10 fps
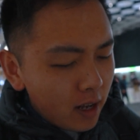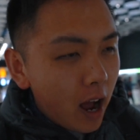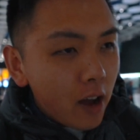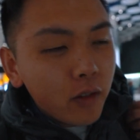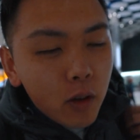
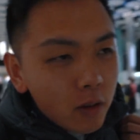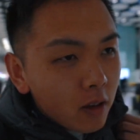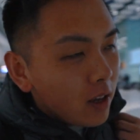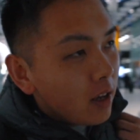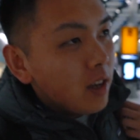2:30.
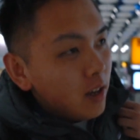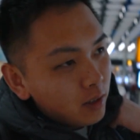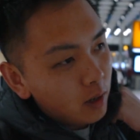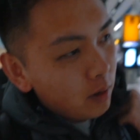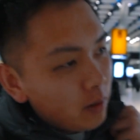
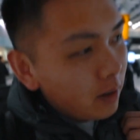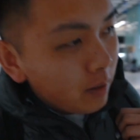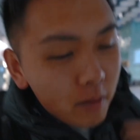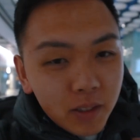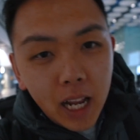So
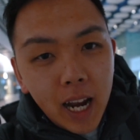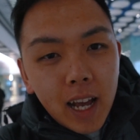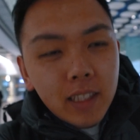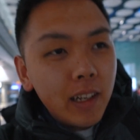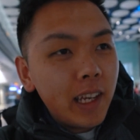jet
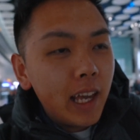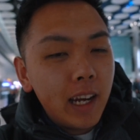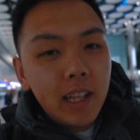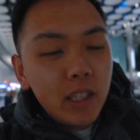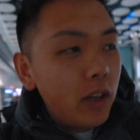lag's not
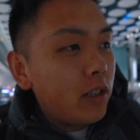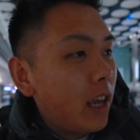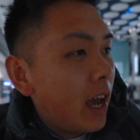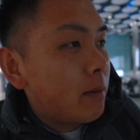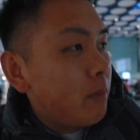kicking in just
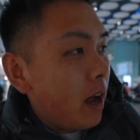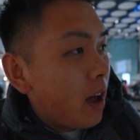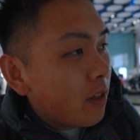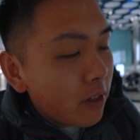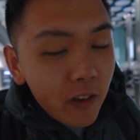yet, but
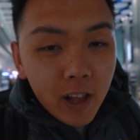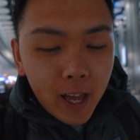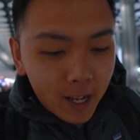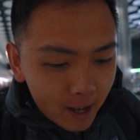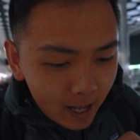I feel
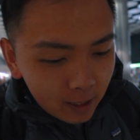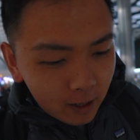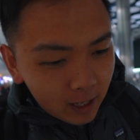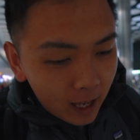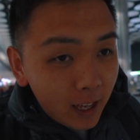like it's
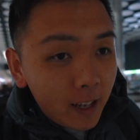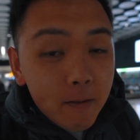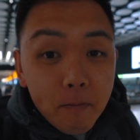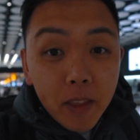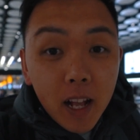gonna kick in
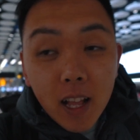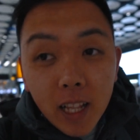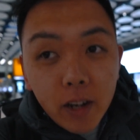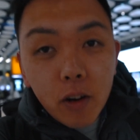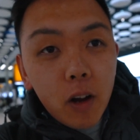
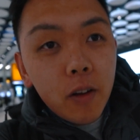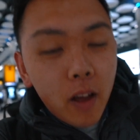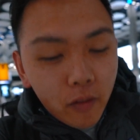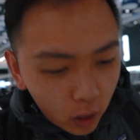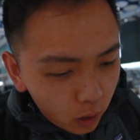later on.
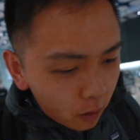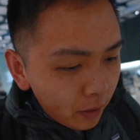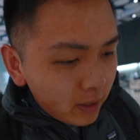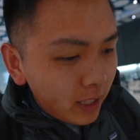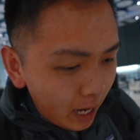I've got a lot of
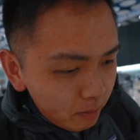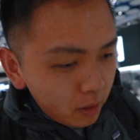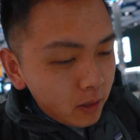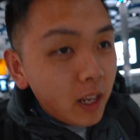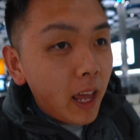things to get up
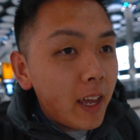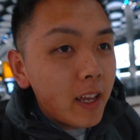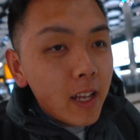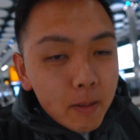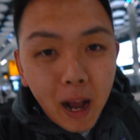to today.
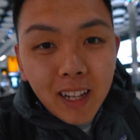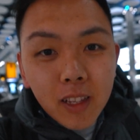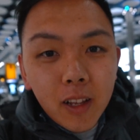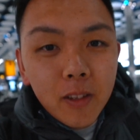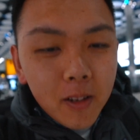It's back
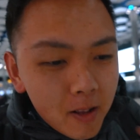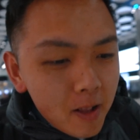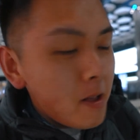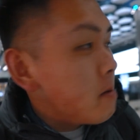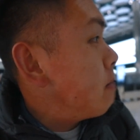to London,
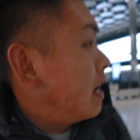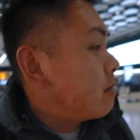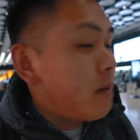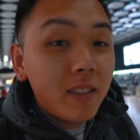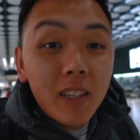back
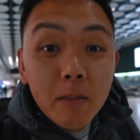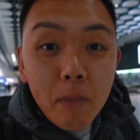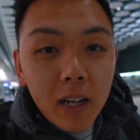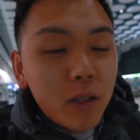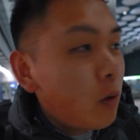to business,
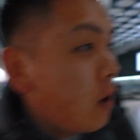back to